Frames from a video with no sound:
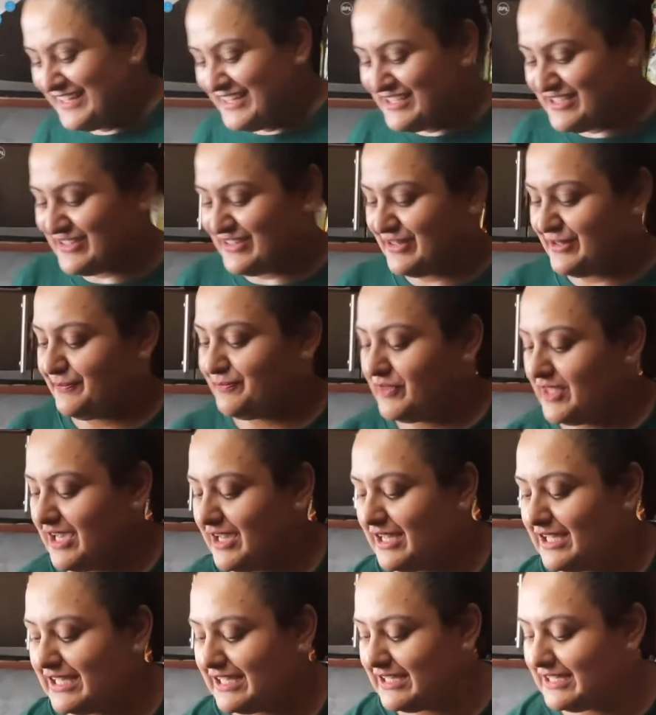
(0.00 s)
So
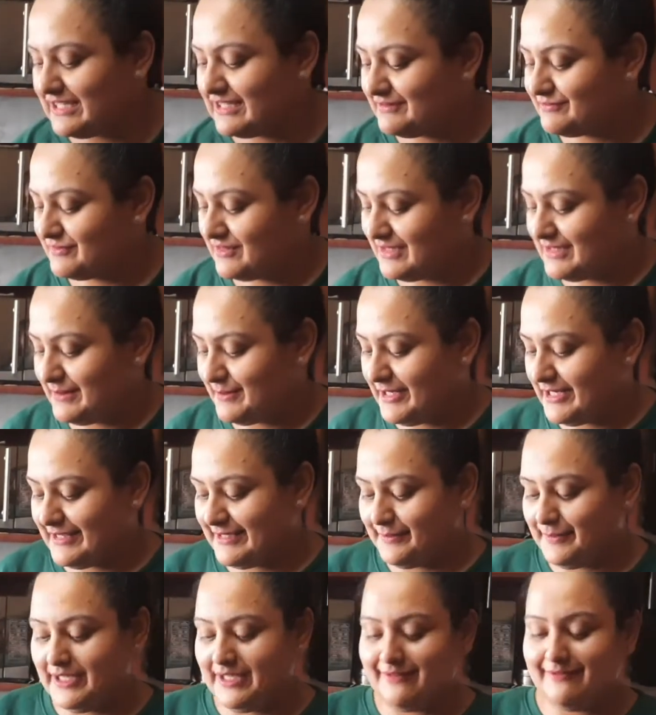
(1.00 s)
yeah, I mean in the
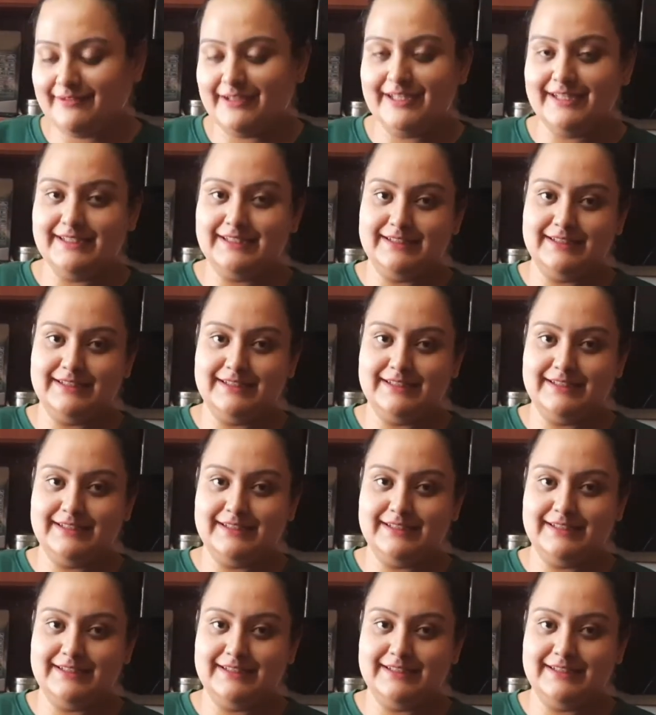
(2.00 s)
meanwhile,